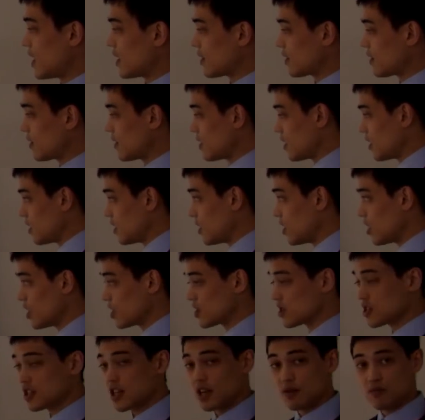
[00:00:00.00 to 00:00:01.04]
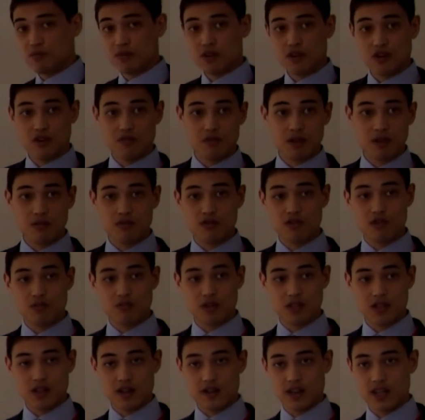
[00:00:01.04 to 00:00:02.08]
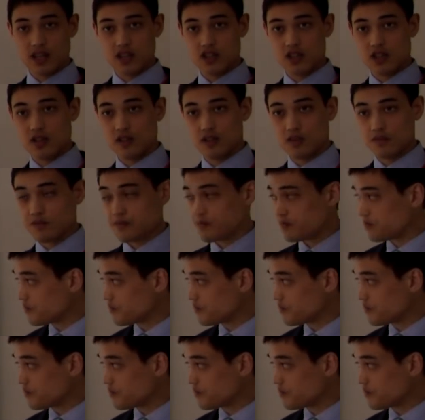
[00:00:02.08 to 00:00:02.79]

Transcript: at a large number of beamforming directions.